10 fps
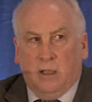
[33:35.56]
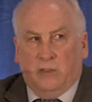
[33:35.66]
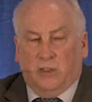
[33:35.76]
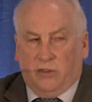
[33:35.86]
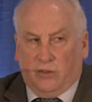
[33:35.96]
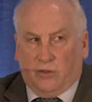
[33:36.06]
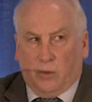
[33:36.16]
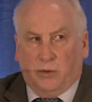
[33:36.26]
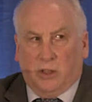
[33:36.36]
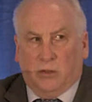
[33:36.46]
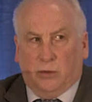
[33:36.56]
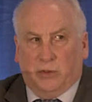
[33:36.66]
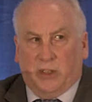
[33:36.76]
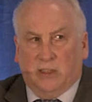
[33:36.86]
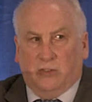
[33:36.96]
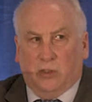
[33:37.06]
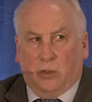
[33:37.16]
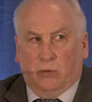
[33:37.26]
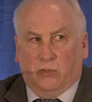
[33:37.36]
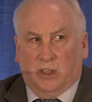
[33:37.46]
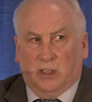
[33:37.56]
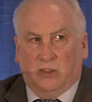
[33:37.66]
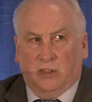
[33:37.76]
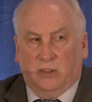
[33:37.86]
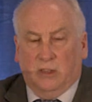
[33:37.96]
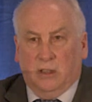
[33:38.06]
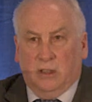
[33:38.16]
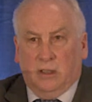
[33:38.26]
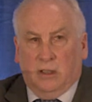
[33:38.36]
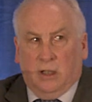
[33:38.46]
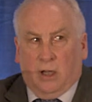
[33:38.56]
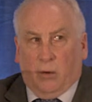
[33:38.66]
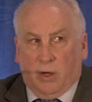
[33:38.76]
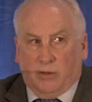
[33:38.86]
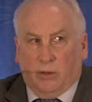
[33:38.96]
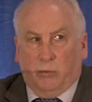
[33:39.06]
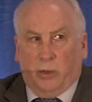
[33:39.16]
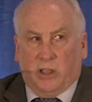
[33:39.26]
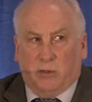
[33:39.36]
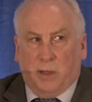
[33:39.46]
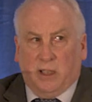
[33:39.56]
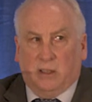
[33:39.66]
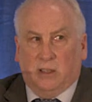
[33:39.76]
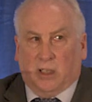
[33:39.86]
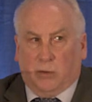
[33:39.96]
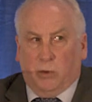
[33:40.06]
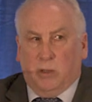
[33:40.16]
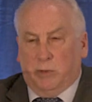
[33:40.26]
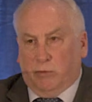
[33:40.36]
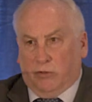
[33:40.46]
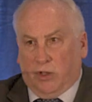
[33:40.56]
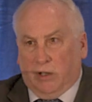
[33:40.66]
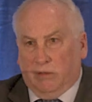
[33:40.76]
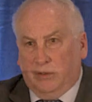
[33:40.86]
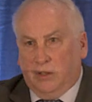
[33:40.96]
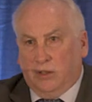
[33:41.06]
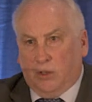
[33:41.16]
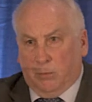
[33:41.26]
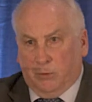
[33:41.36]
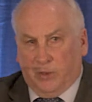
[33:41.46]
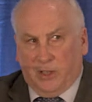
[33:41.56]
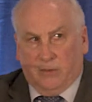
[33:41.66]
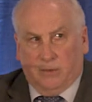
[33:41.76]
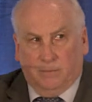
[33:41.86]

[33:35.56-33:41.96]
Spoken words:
This is subject to intense negotiations. However, we expect that it will be resolved in the coming weeks.